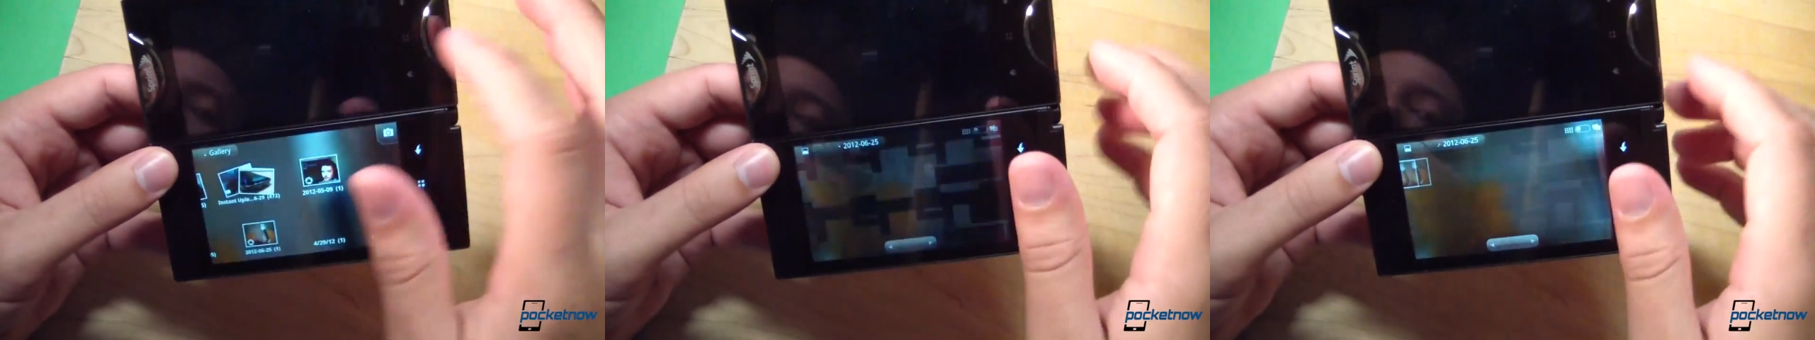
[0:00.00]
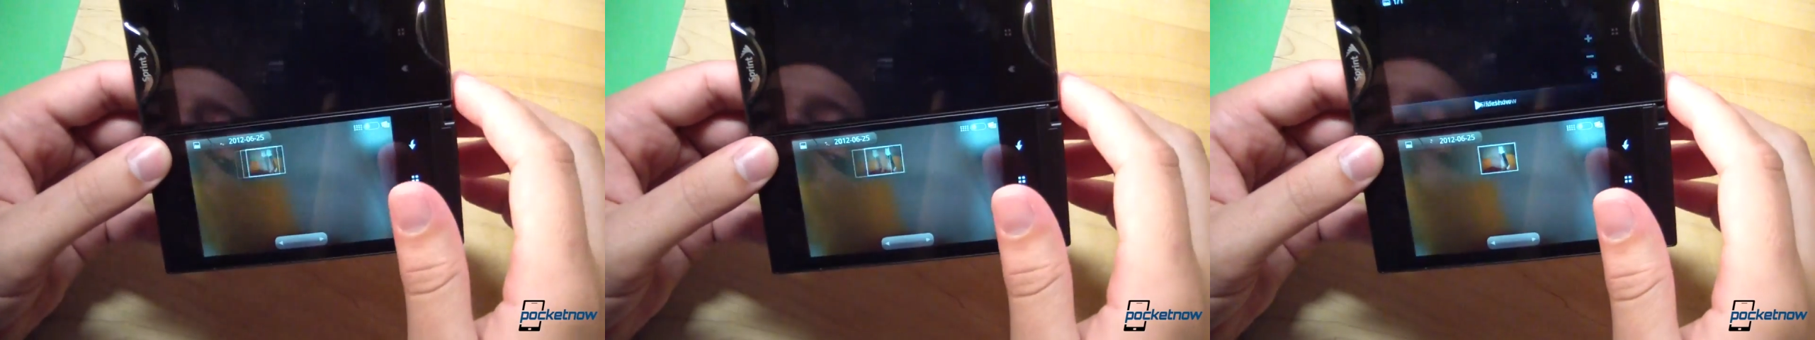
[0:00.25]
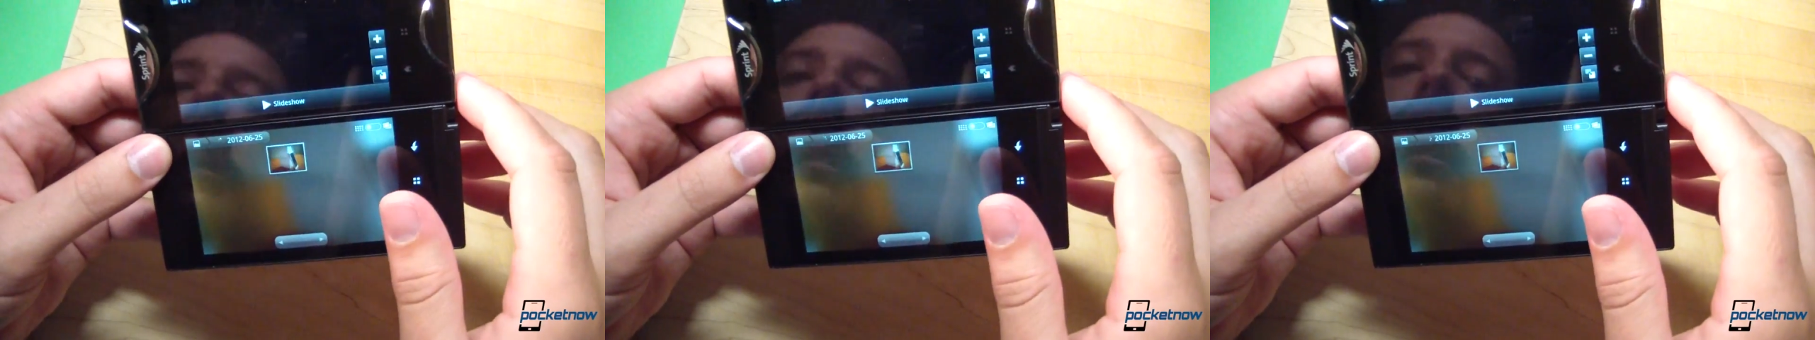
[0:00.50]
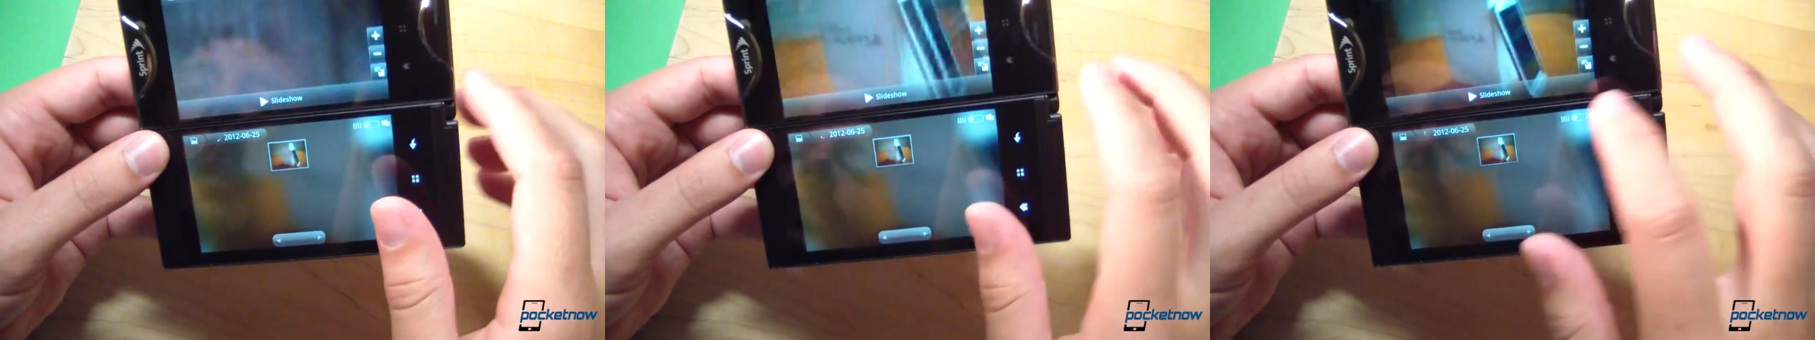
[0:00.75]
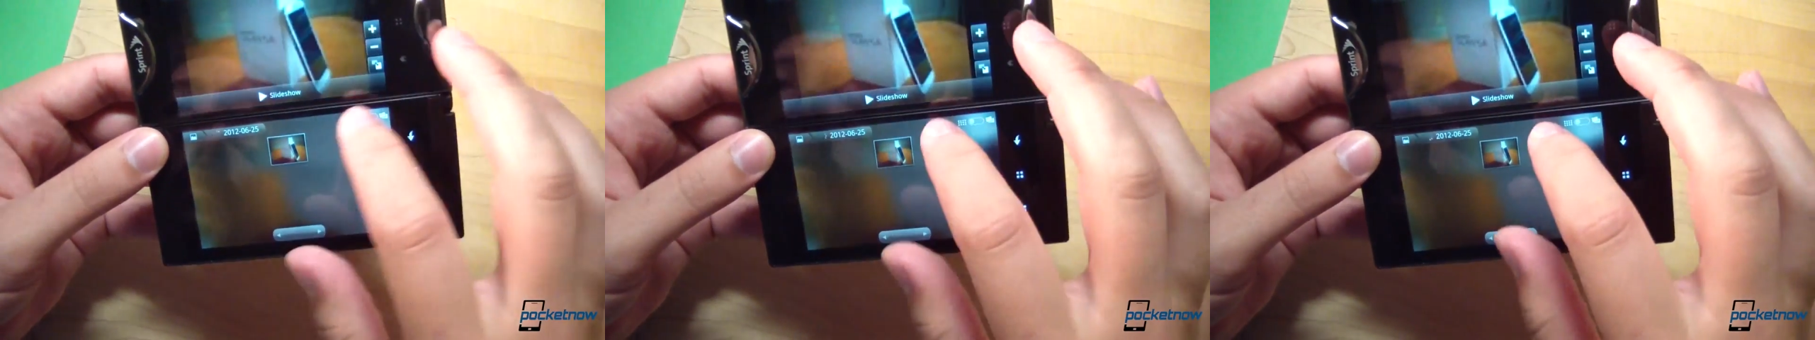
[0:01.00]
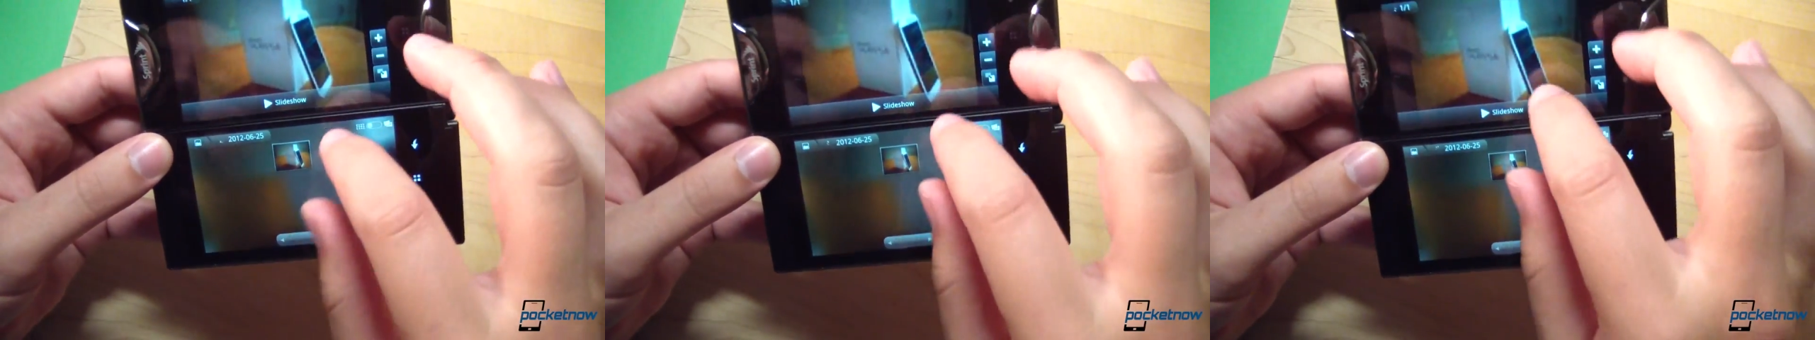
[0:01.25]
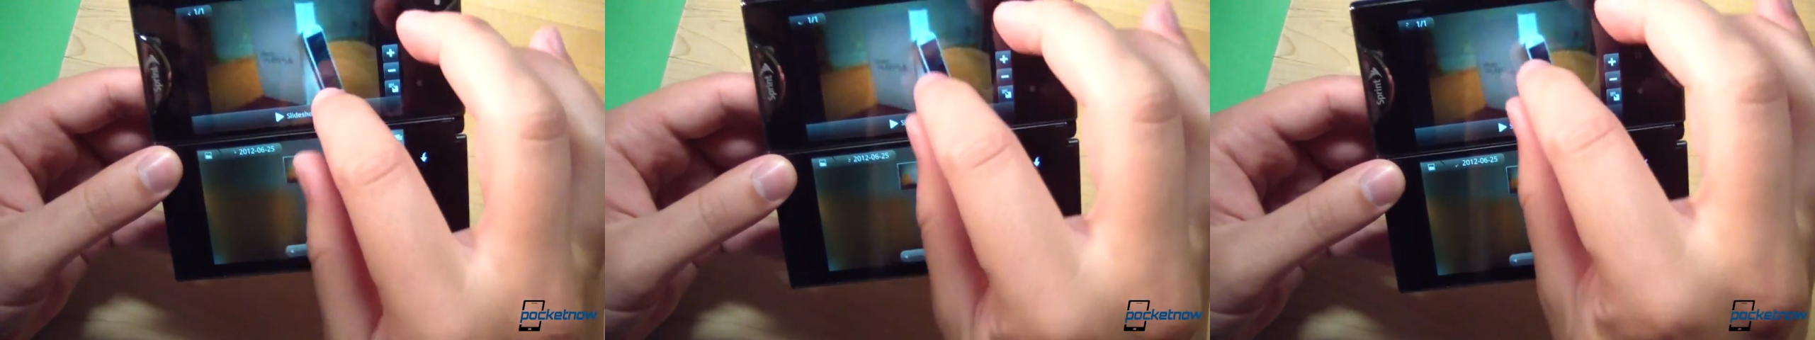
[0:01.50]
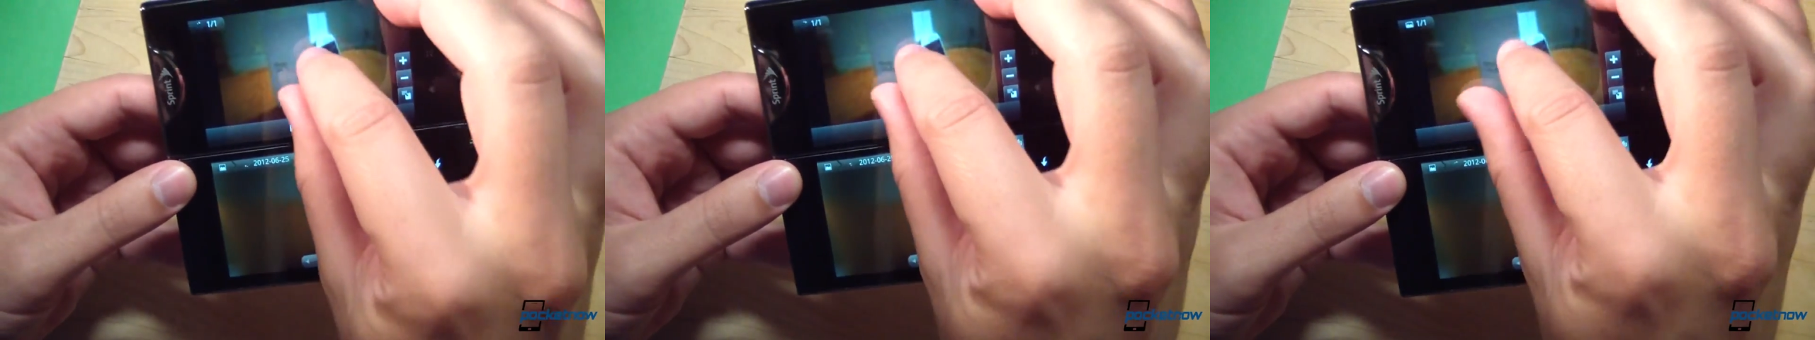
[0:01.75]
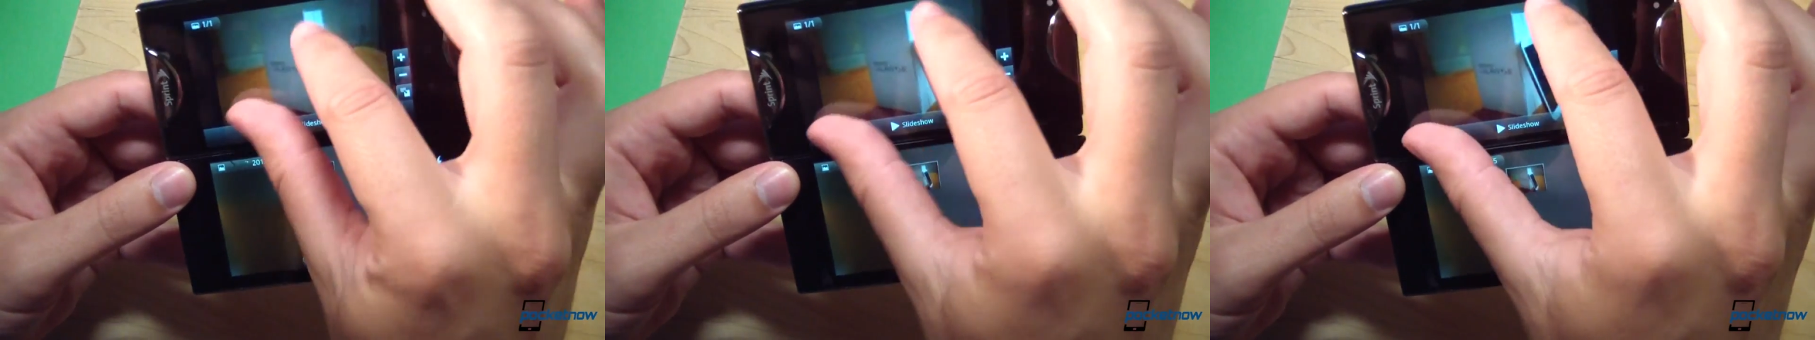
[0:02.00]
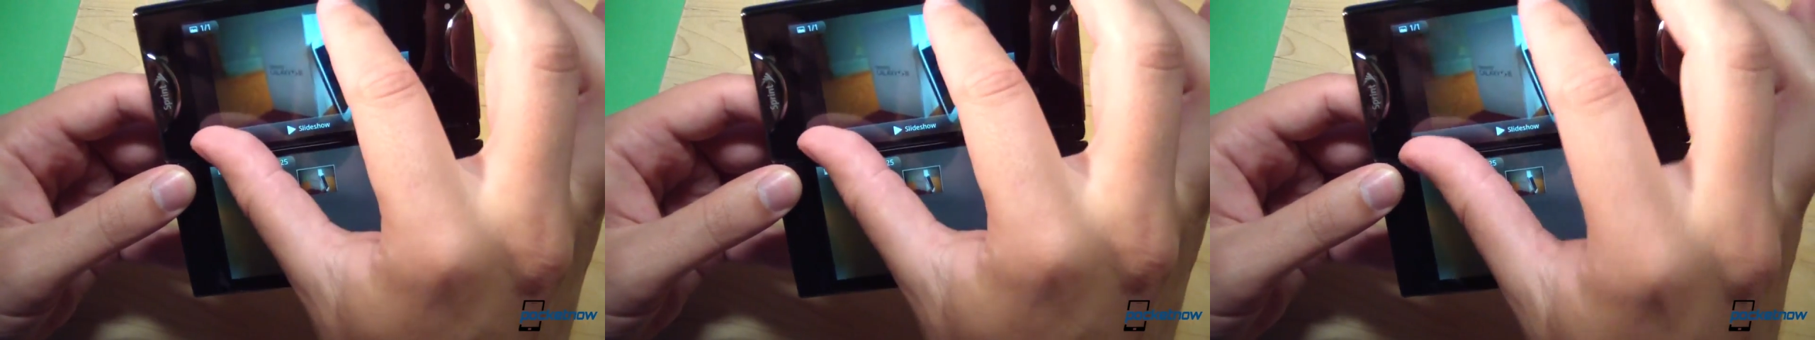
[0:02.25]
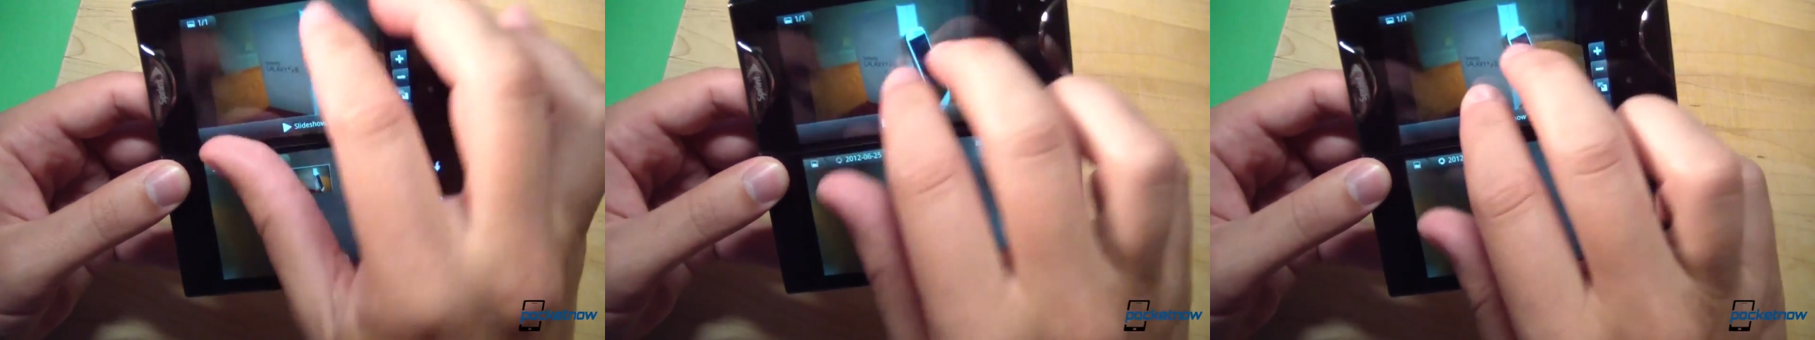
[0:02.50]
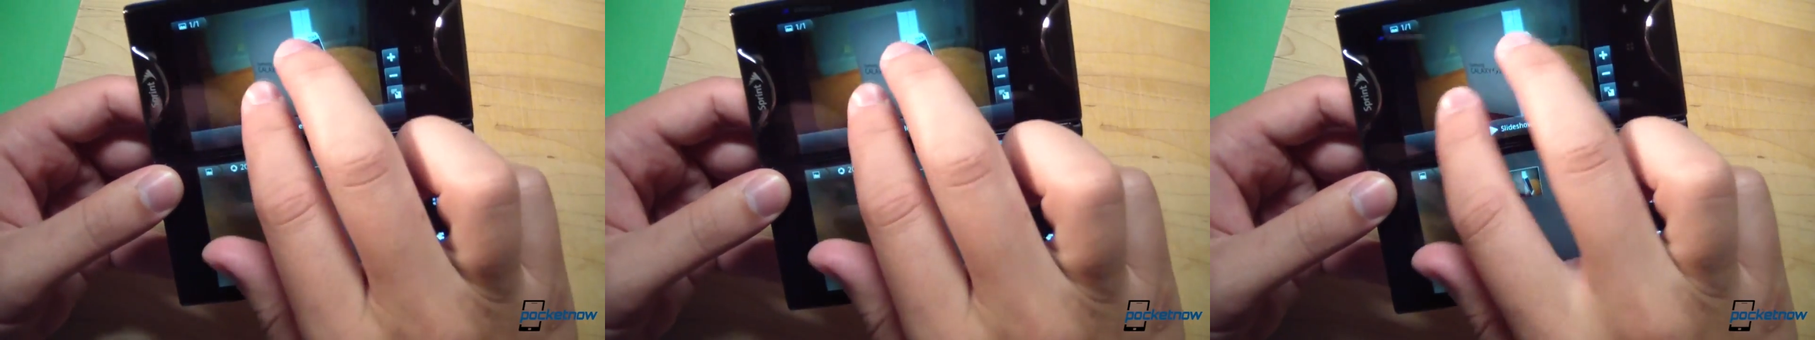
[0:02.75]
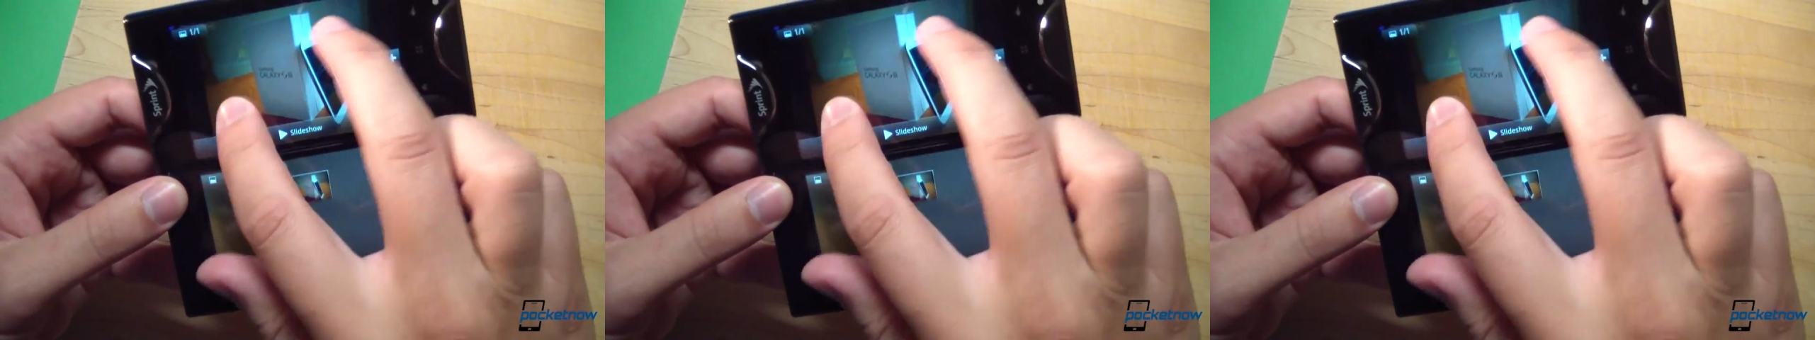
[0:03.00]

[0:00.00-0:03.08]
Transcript: [unreadable: no face in view]